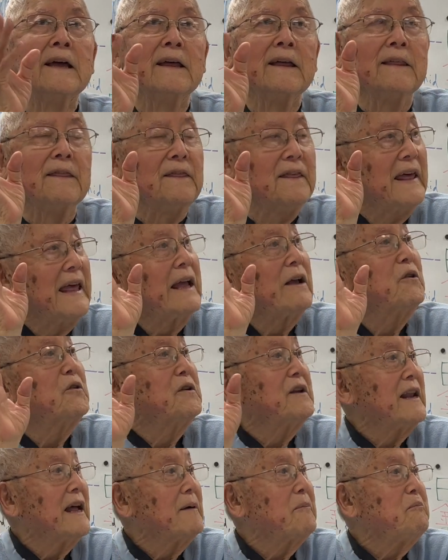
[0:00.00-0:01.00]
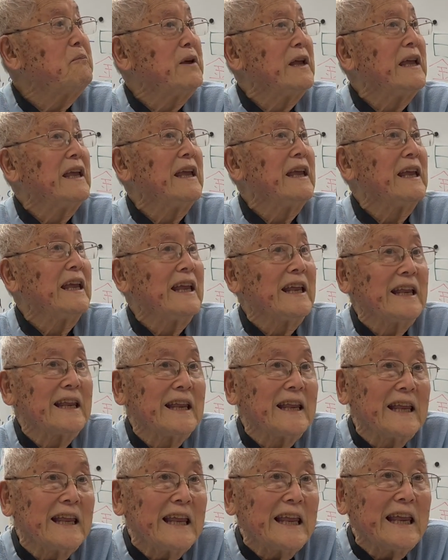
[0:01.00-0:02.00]
They could not be
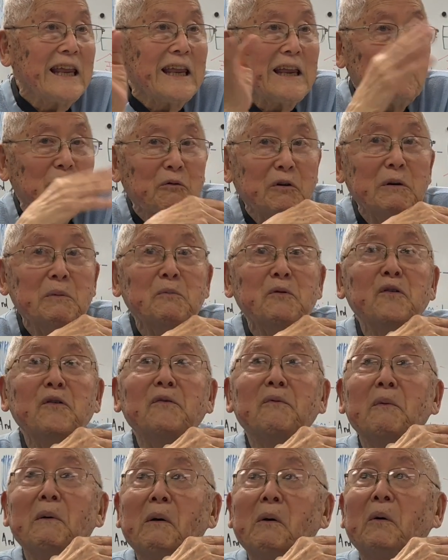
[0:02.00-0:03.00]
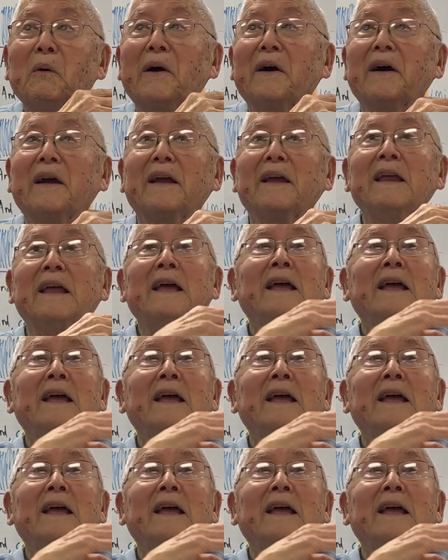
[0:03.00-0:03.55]
removed from Hawaii.